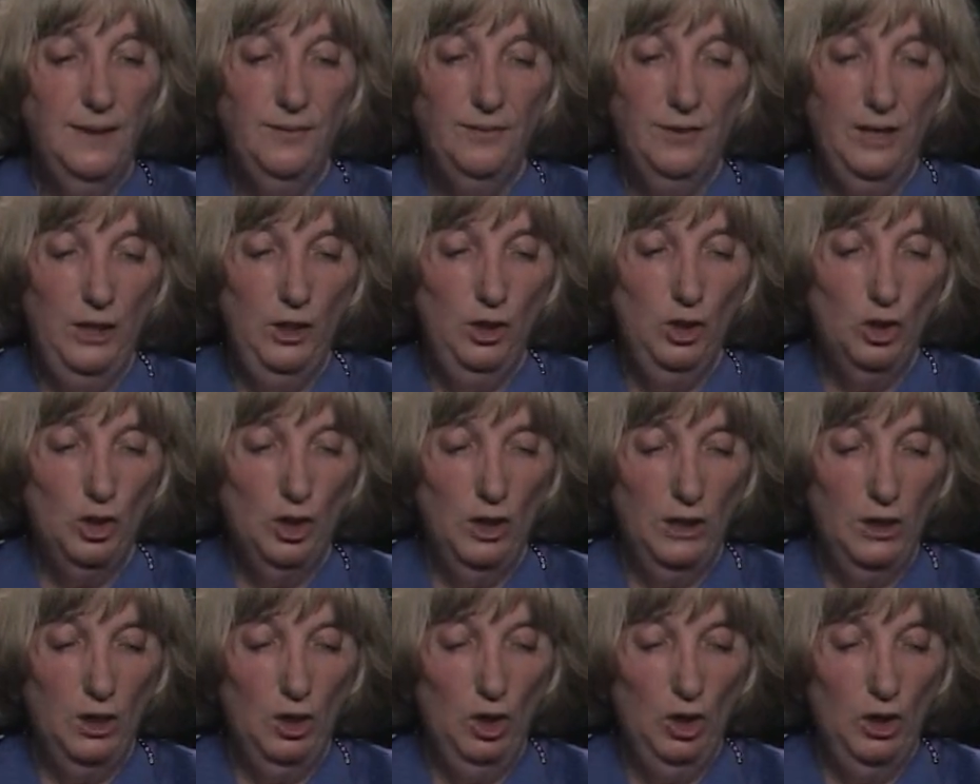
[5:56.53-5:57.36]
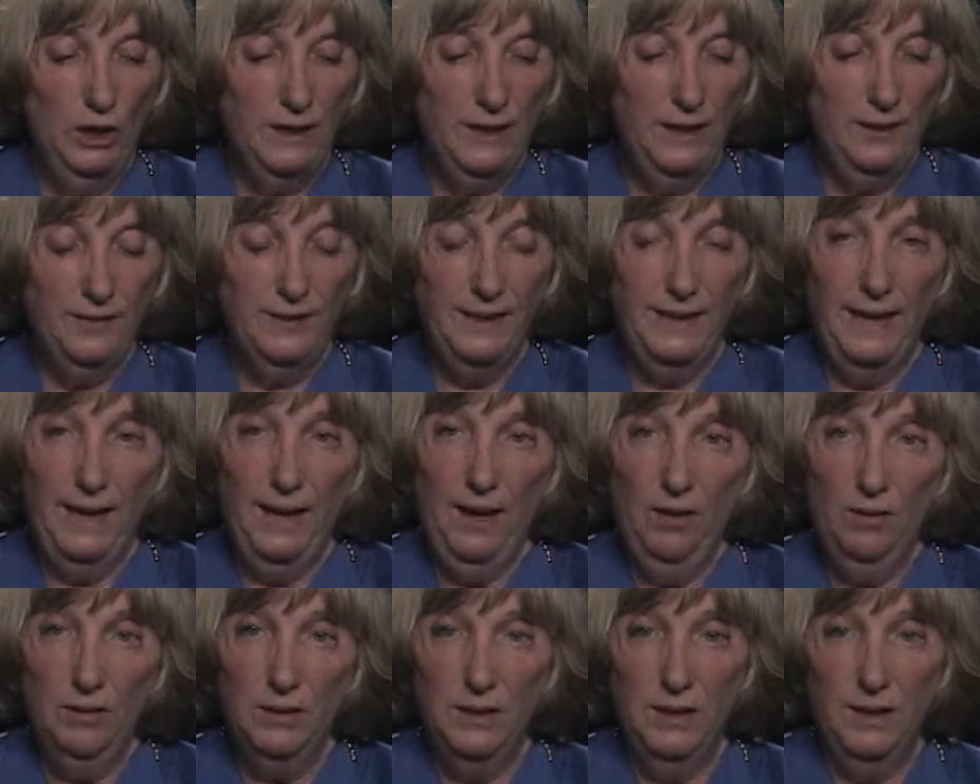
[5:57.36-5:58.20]
Then you're going to look at the
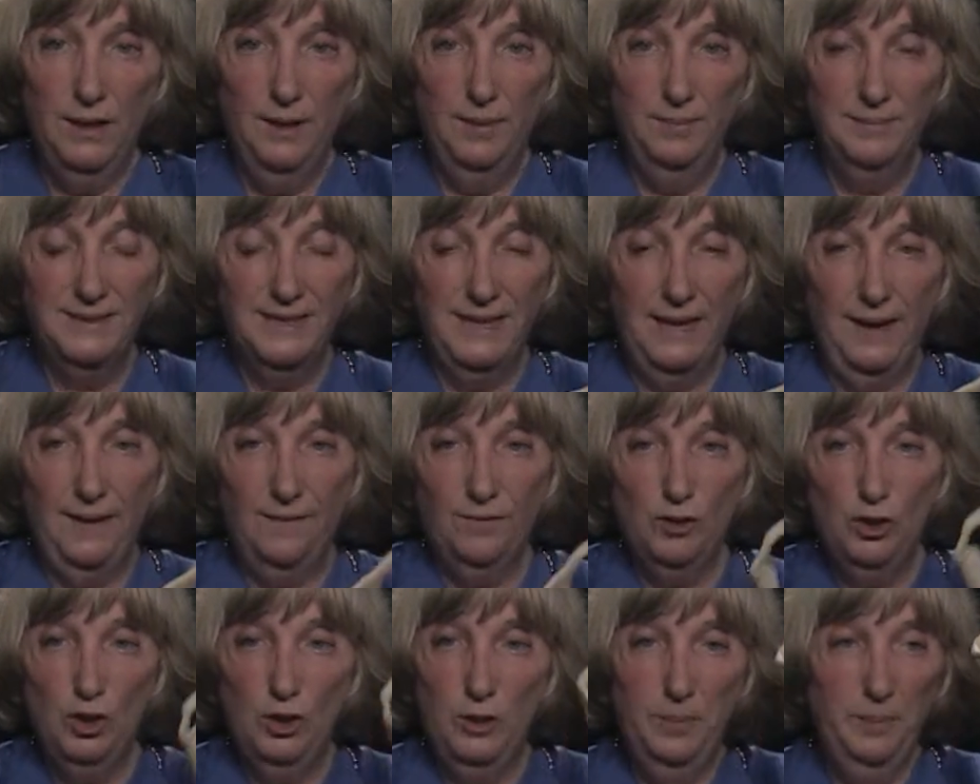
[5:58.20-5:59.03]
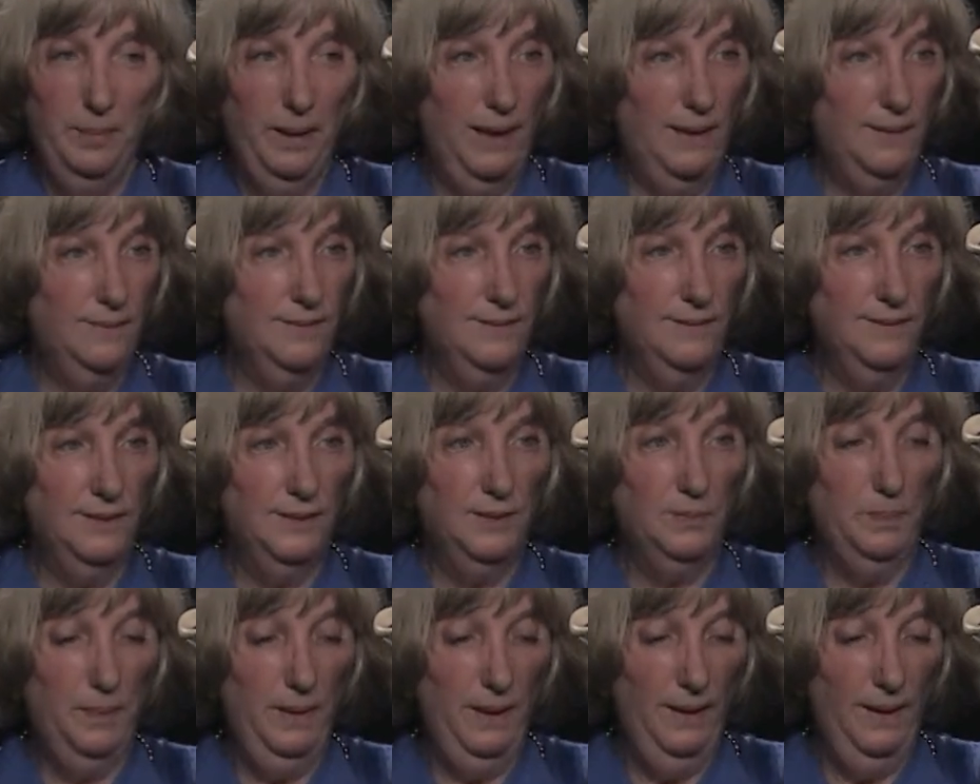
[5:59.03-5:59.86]
outcomes after you make the
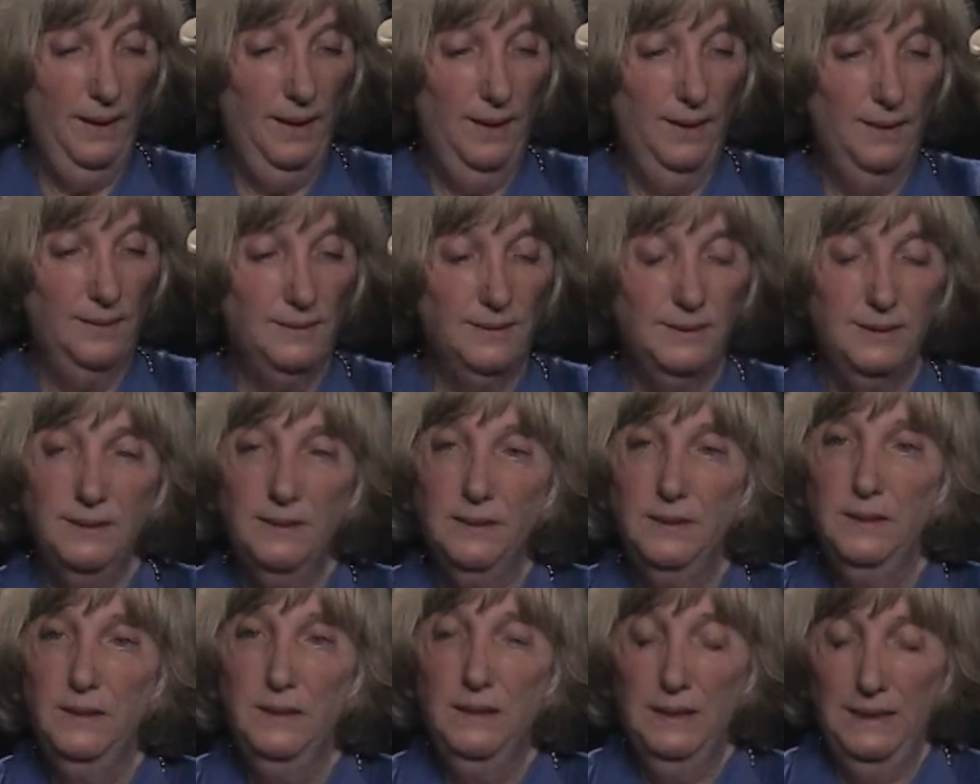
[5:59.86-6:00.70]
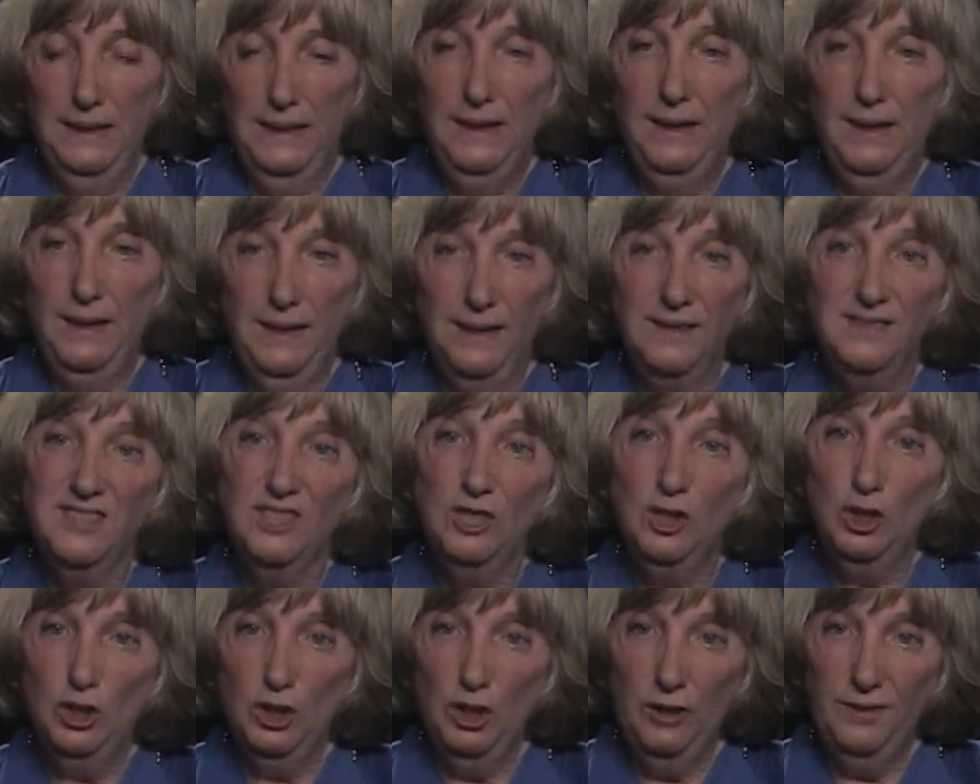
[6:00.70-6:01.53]
splint. Is it
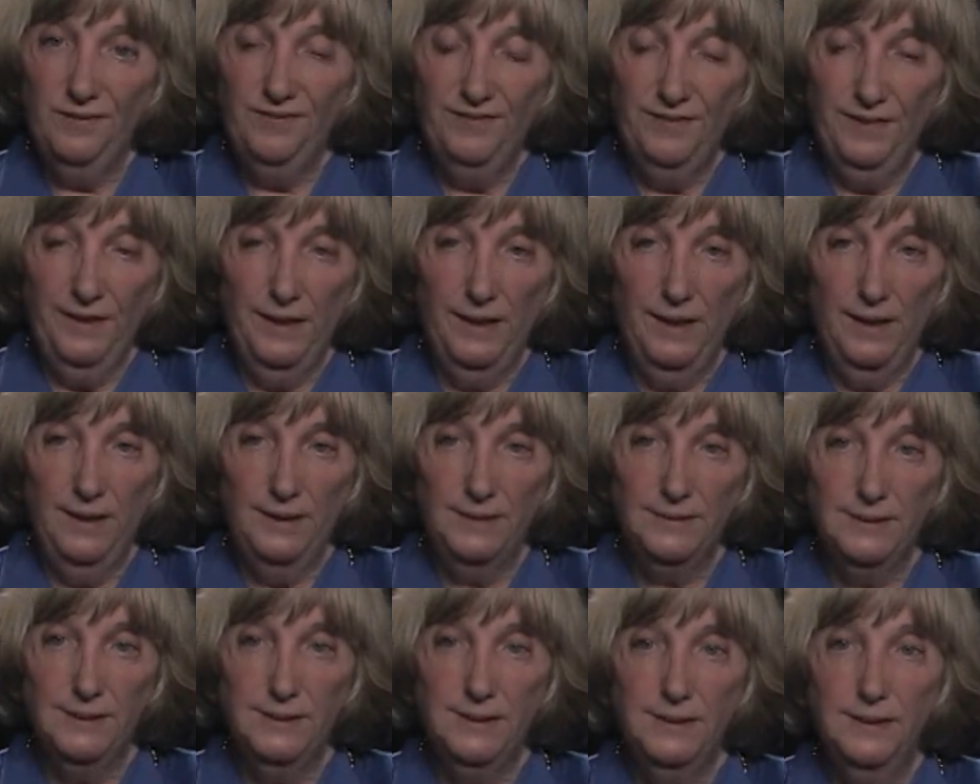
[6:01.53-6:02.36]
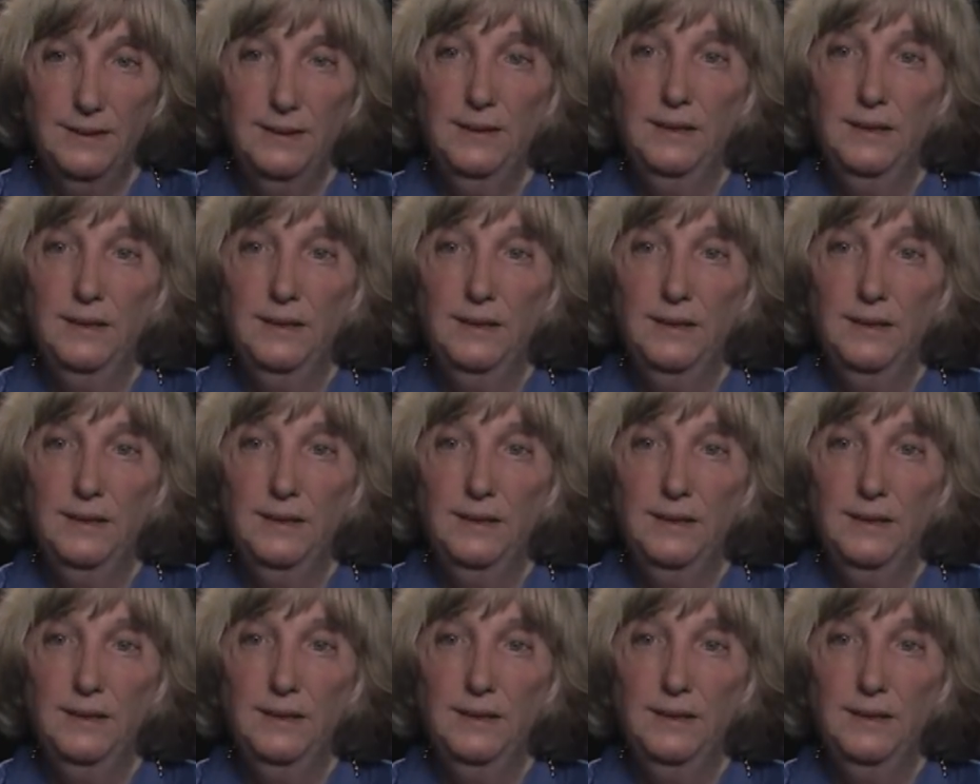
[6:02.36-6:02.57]
a good fit?